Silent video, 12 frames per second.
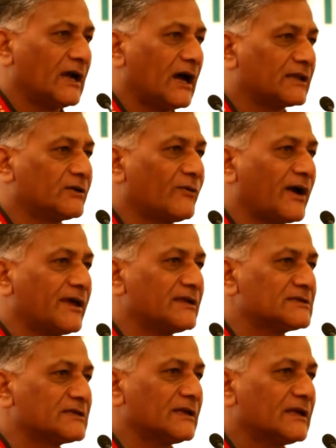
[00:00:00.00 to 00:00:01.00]

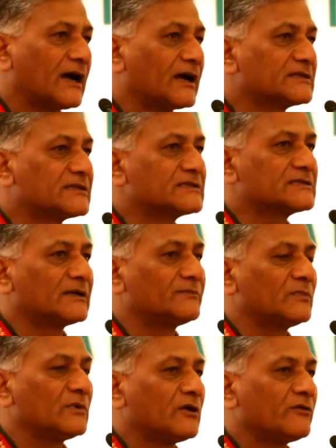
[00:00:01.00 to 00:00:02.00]
Otherwise, a
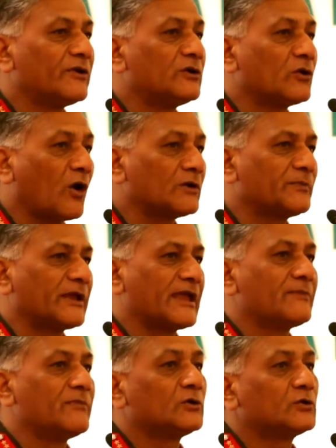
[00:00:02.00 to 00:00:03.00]
system will not be
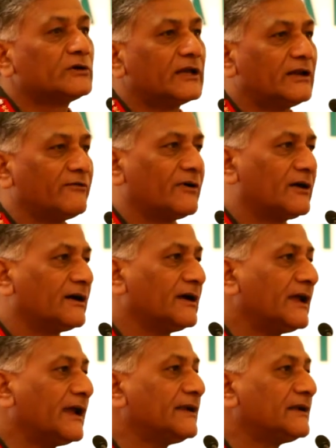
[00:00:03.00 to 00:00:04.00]
able to deliver
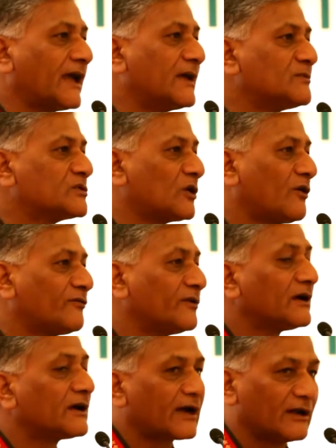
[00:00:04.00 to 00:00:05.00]
in times of
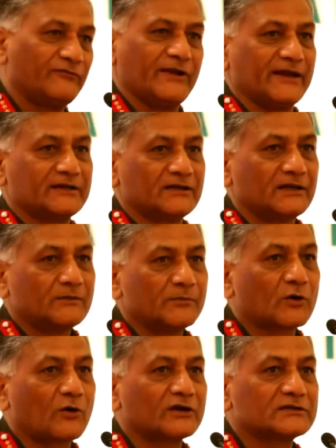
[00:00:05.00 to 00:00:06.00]
conflict
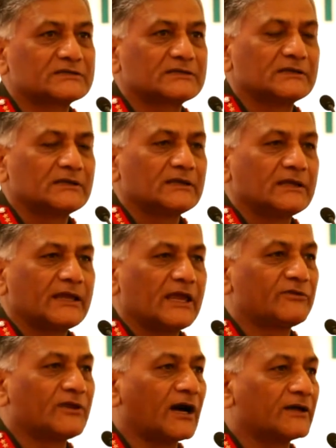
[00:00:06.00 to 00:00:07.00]
because
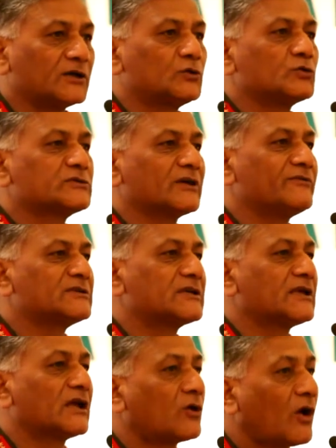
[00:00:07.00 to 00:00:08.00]
if the other two
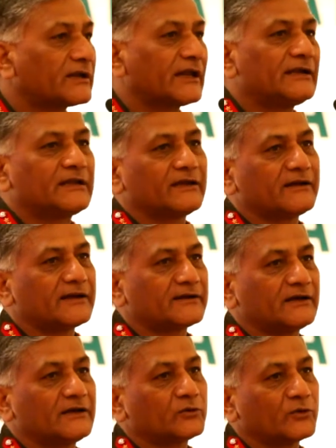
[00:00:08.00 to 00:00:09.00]
services are not
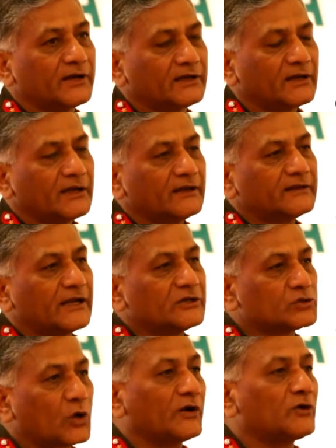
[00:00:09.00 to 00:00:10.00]
integrated into it,
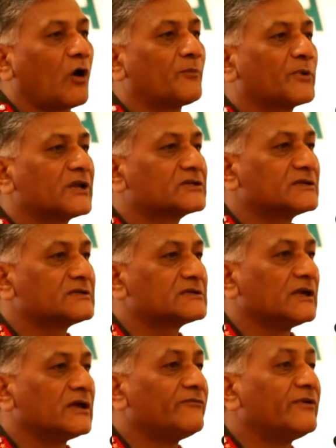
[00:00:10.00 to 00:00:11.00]
then joint
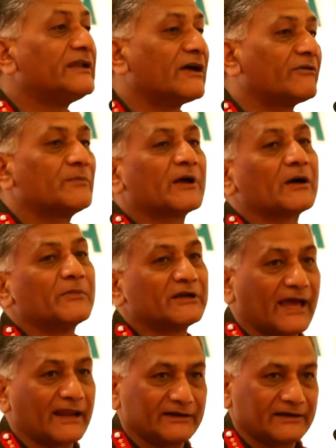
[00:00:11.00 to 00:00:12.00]
operations will never become a
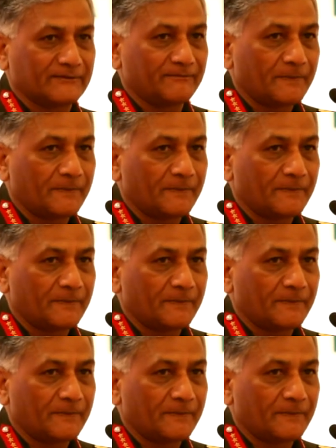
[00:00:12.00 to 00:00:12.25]
reality.